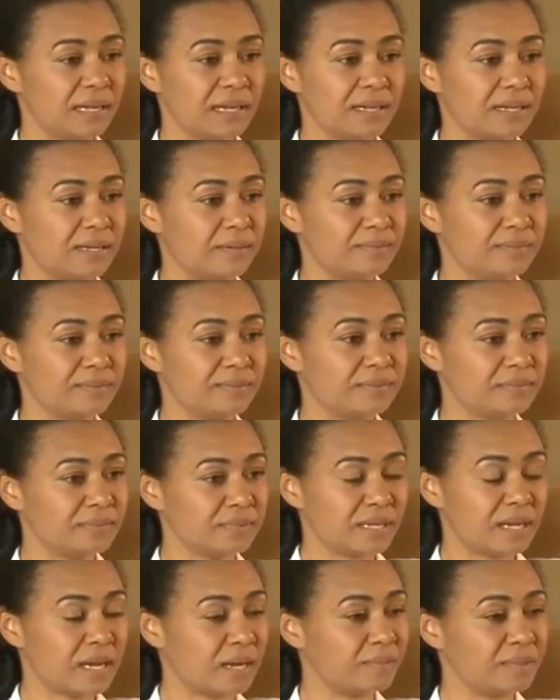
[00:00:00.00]

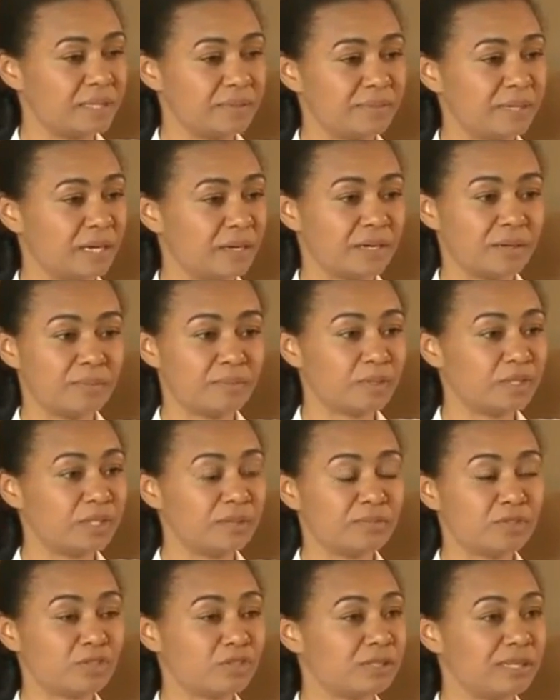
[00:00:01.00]
calmed him down and
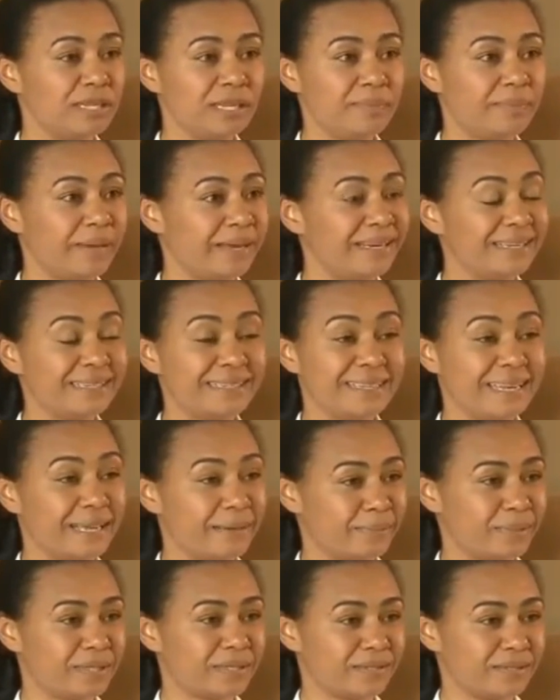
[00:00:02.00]
put him to sleep, and he
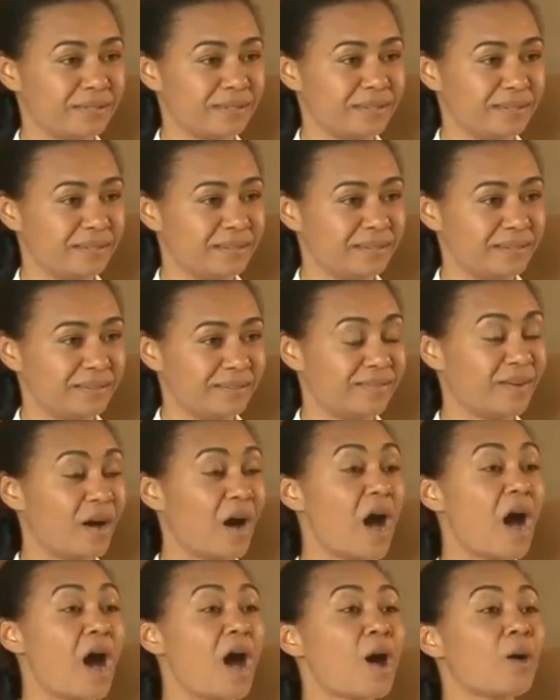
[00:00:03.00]
slept
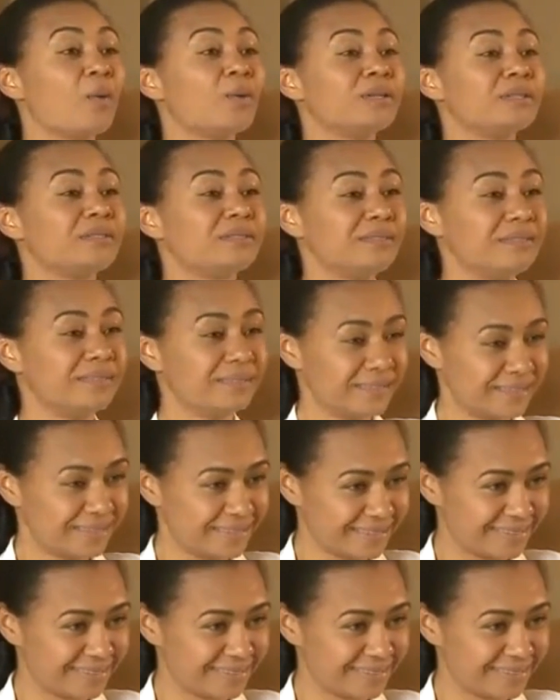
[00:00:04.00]
for hours.